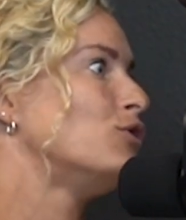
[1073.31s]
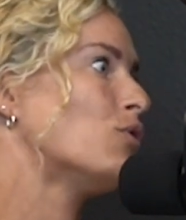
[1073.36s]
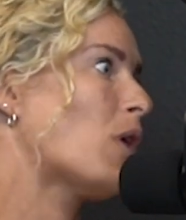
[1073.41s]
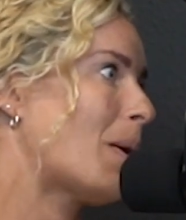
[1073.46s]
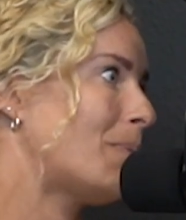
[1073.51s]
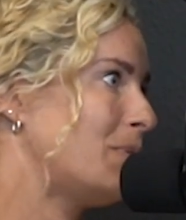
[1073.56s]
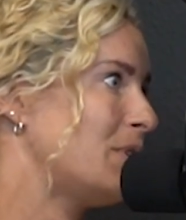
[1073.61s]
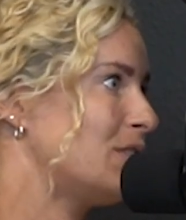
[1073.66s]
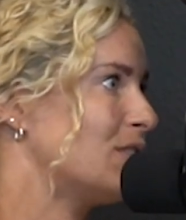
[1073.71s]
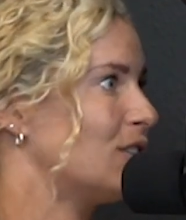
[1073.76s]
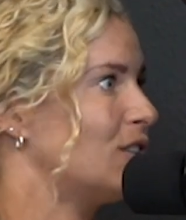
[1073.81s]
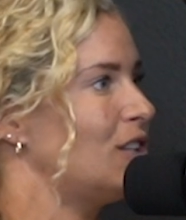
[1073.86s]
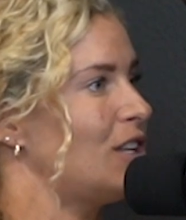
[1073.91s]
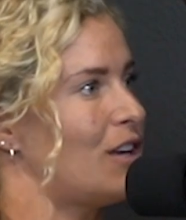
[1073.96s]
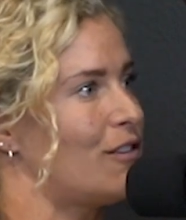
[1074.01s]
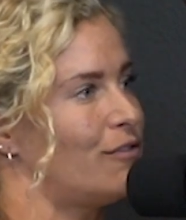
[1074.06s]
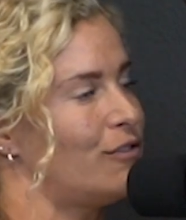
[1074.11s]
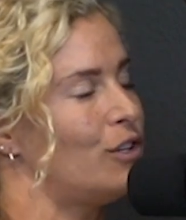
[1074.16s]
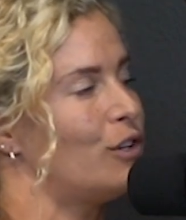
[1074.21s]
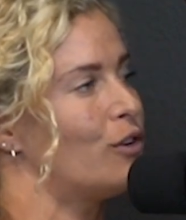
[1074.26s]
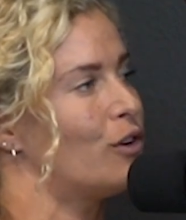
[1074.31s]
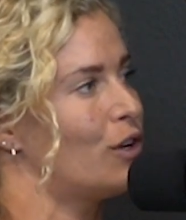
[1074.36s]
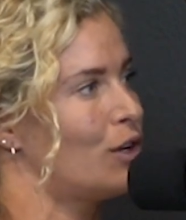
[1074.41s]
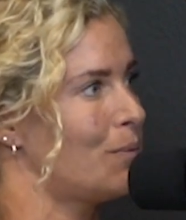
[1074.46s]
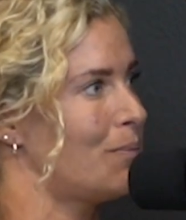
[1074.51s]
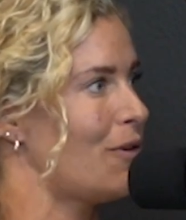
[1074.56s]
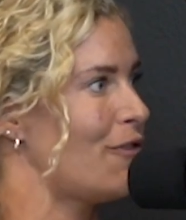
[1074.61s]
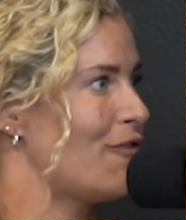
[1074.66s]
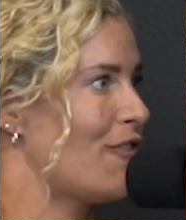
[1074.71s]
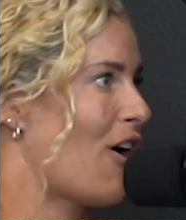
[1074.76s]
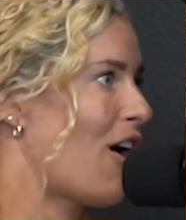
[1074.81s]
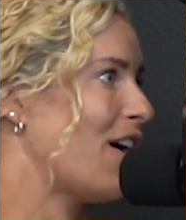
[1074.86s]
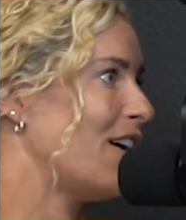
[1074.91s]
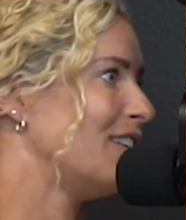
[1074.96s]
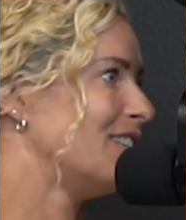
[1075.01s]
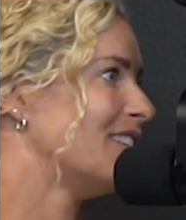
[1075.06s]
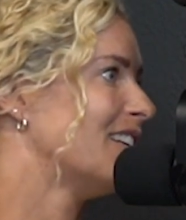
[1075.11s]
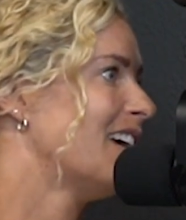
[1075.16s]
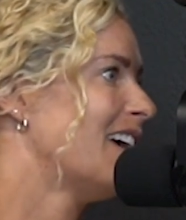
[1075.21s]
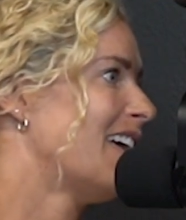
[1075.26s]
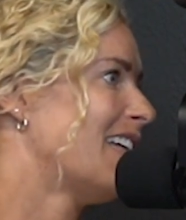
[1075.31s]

Drop this cliff. You're going to be fine.